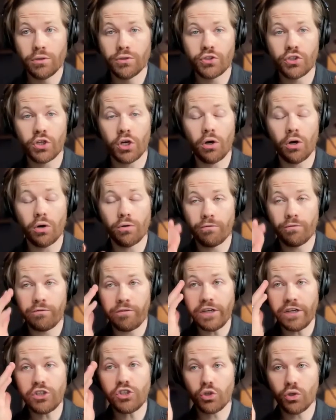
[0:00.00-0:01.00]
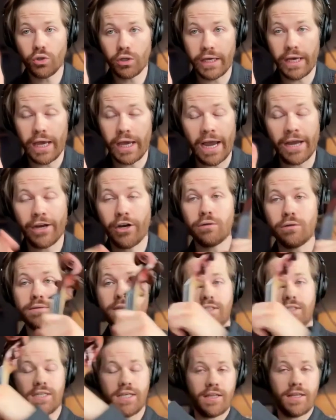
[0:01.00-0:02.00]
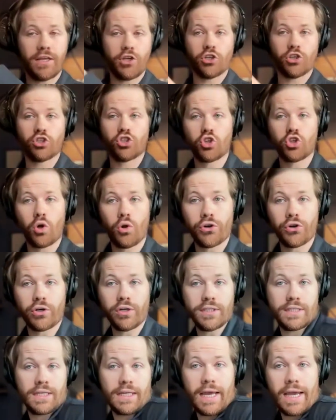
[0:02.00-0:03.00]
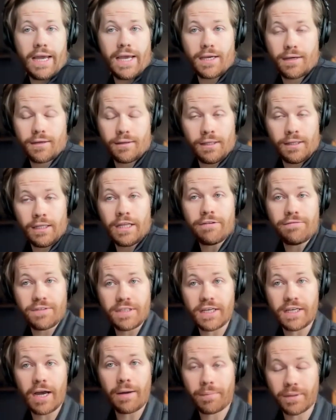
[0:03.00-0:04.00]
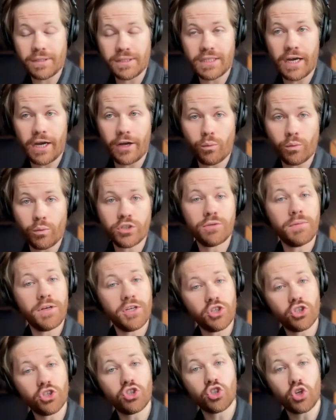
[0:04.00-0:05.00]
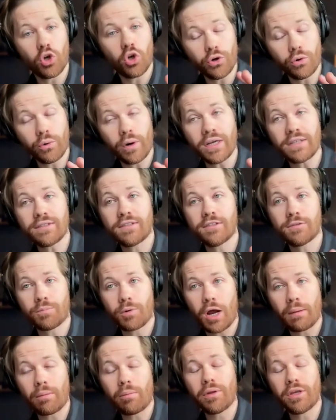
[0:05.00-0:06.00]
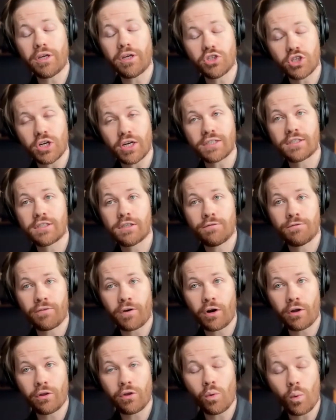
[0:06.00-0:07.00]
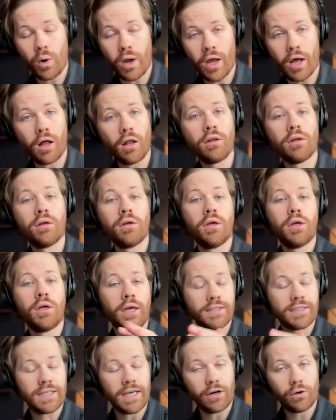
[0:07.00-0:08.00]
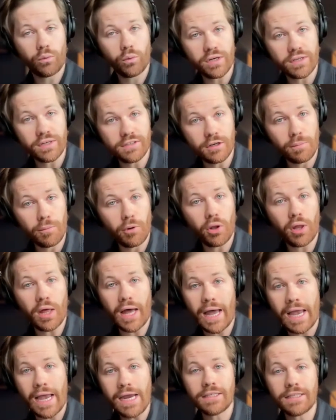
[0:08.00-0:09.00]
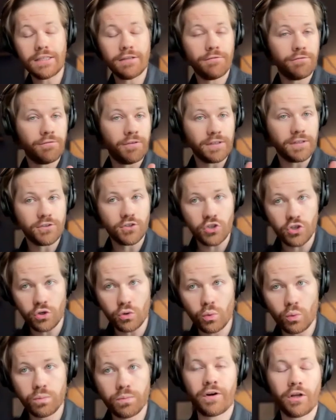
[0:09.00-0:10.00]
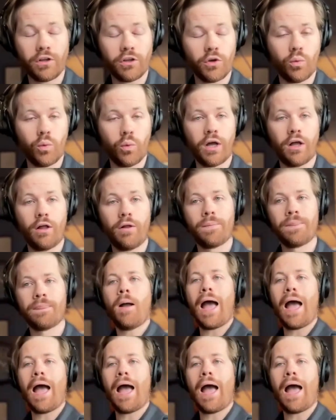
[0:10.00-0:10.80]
So visually, I don't see that your shoulder is like lifting up a ton, which means your shoulder rest is probably adjusted fairly well. It's at a reasonable height. It fits you fairly well.